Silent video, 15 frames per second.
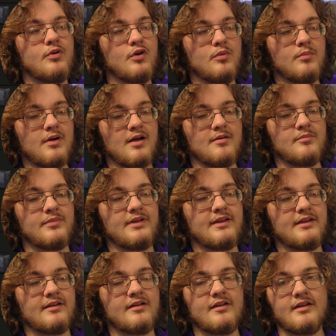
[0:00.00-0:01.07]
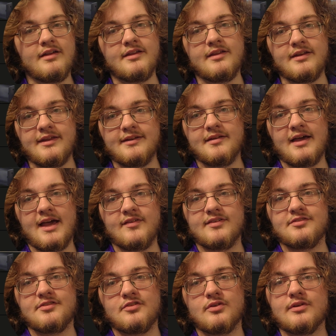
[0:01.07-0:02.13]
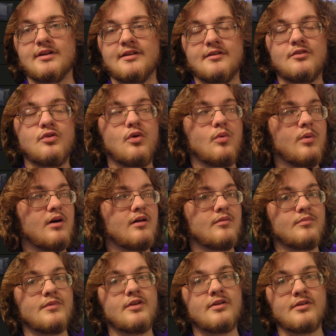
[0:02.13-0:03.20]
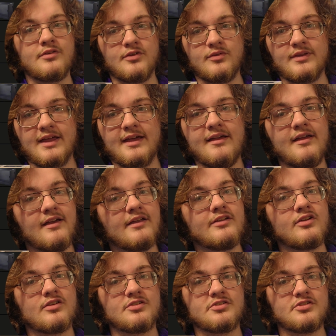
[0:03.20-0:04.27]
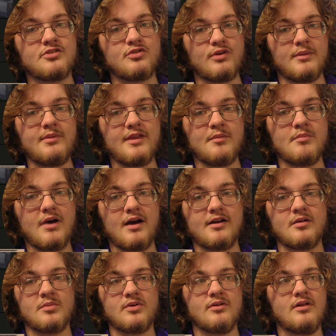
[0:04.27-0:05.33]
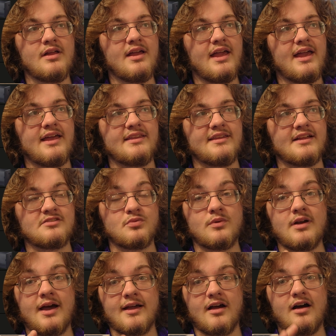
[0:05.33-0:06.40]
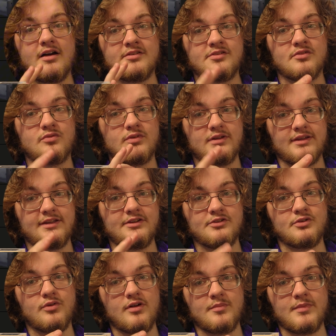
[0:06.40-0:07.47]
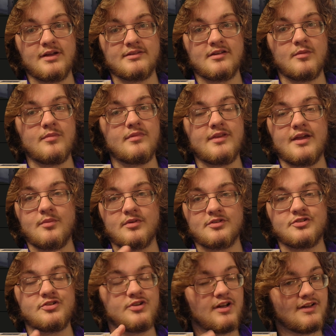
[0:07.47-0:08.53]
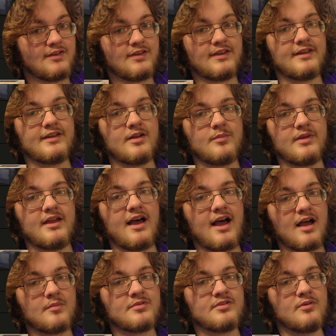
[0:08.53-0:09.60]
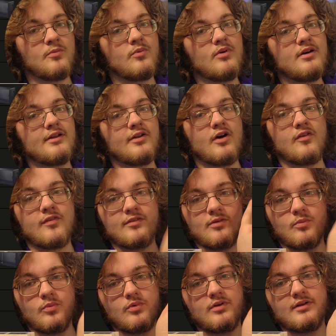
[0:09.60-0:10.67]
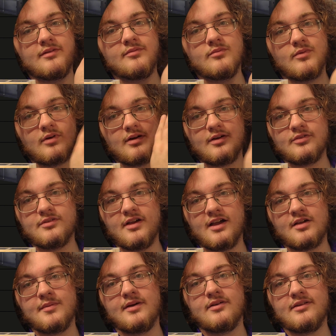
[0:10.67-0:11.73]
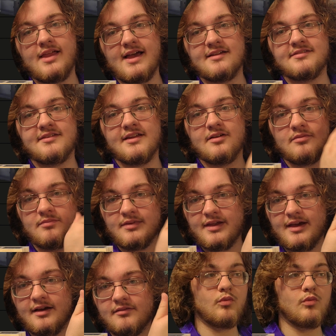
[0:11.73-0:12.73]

boom, bam, bing, you need to have it screwed into a wall. You can do that. They're extremely moddable, and that's what I also really enjoy about them. They were genuinely going to be option one over the wood. We're going to talk about glass now. Yeah.